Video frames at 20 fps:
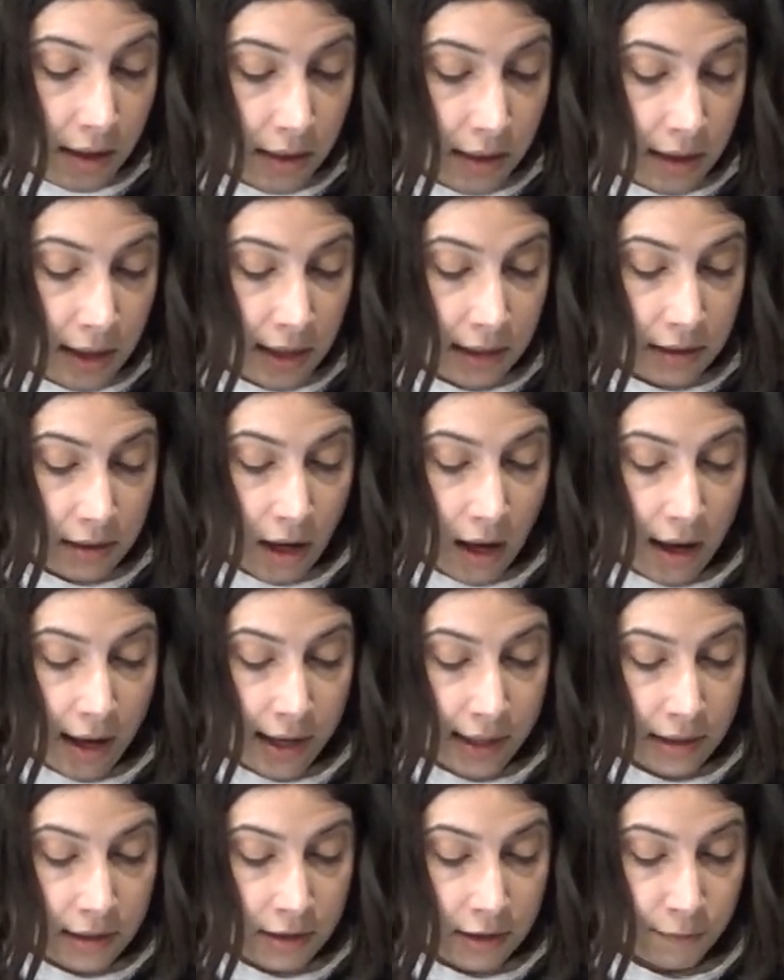These
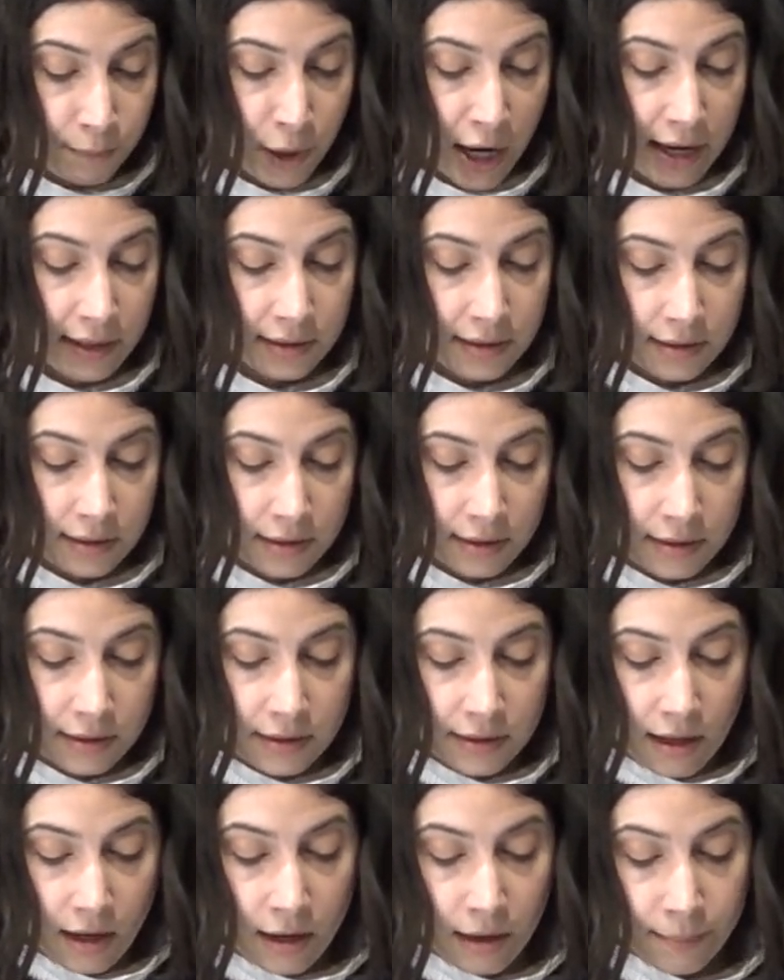kinds of
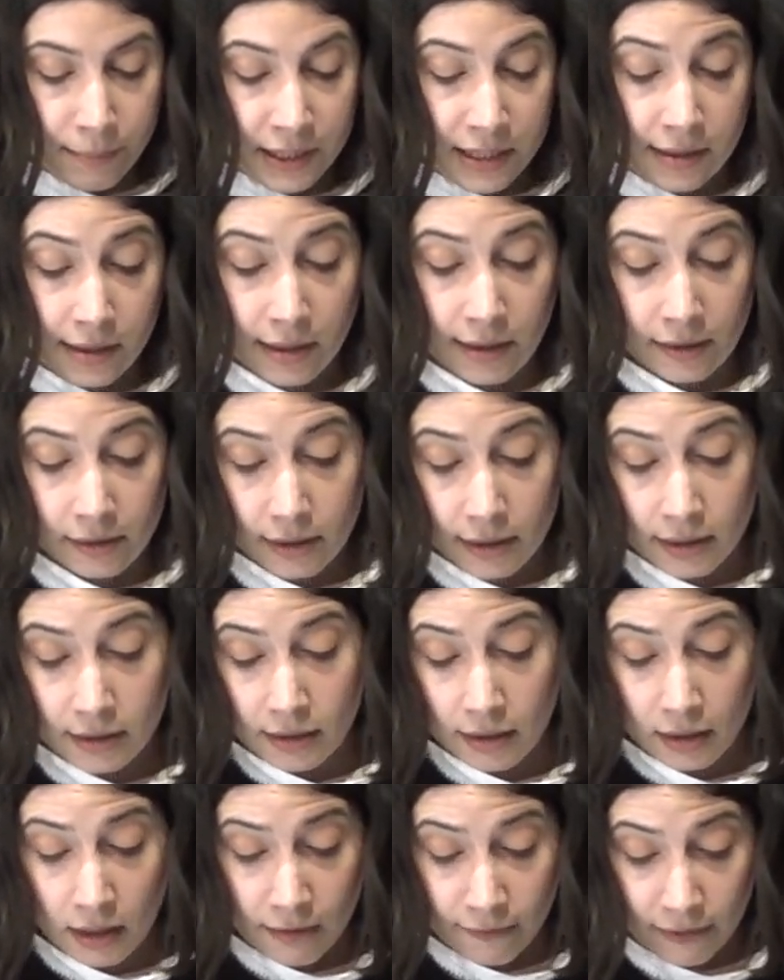practices are particularly
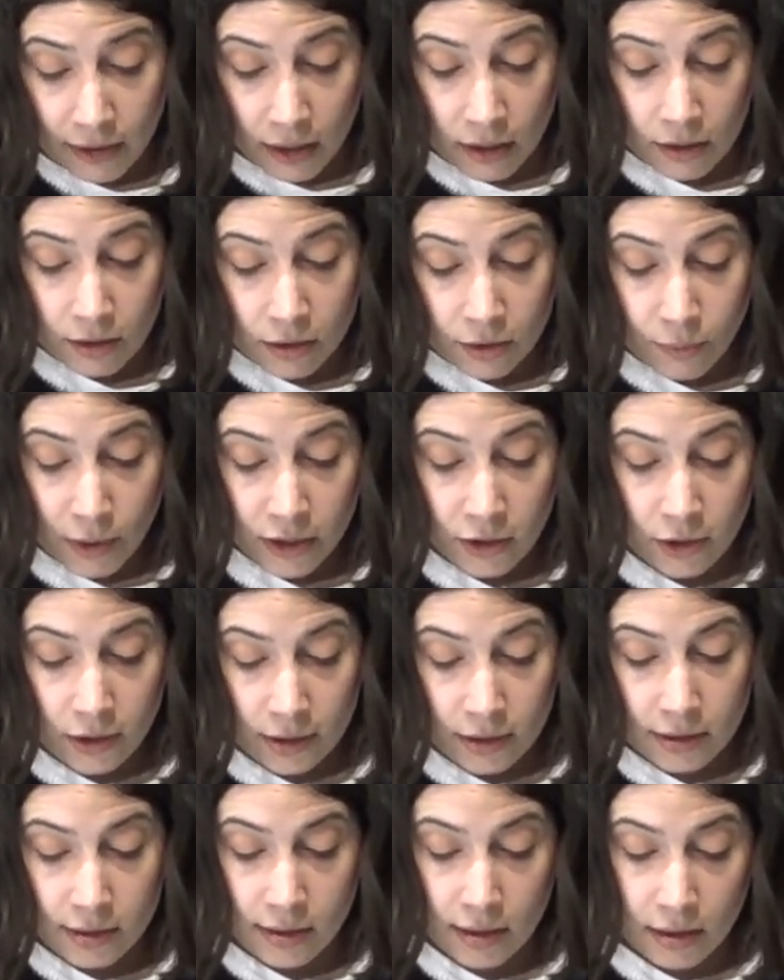significant when you
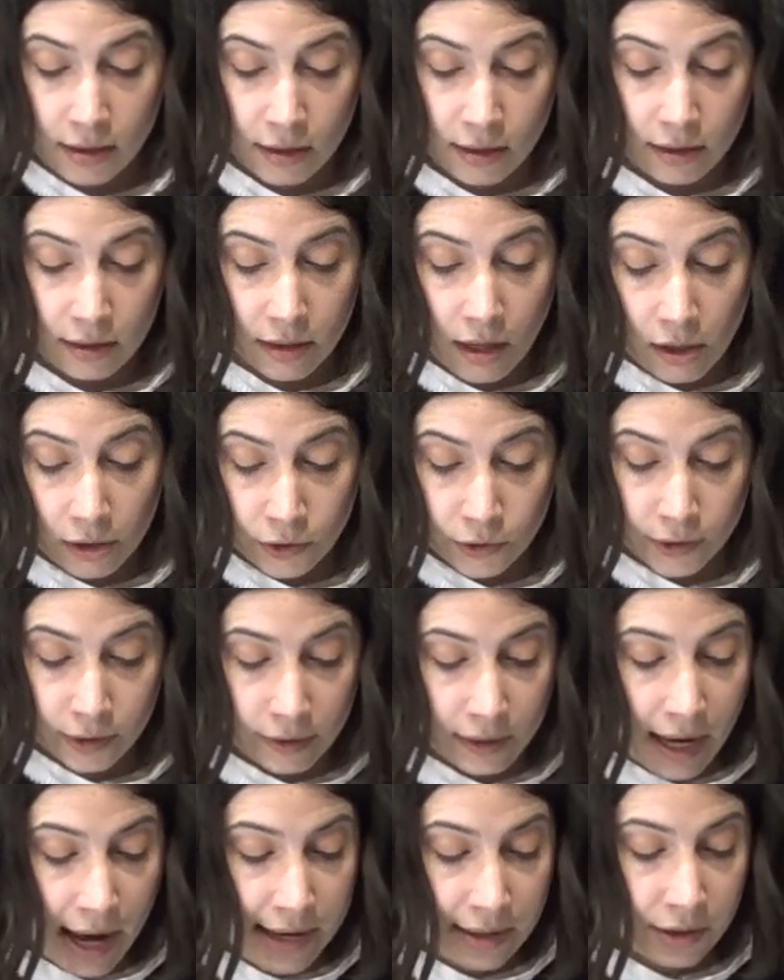consider
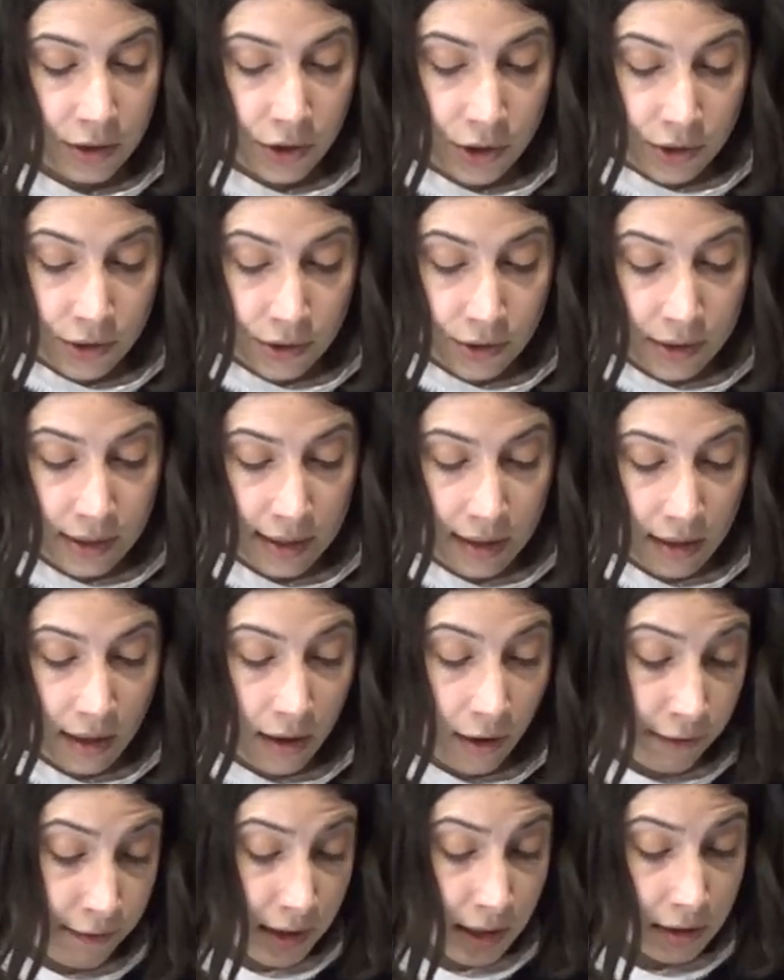cultural attitudes
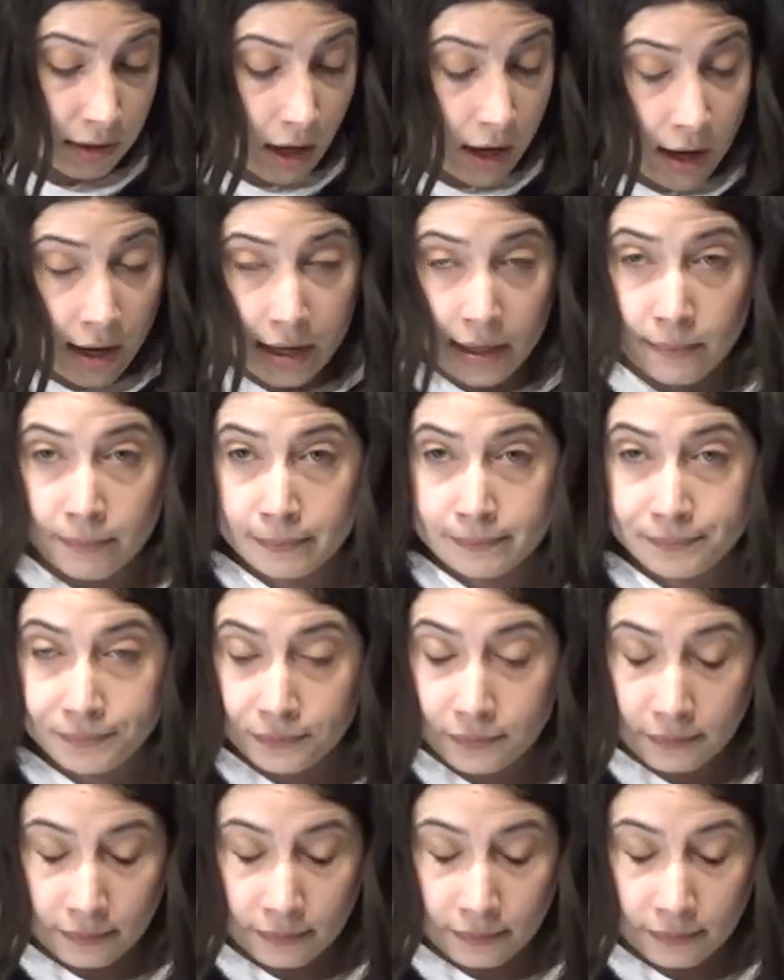of the time.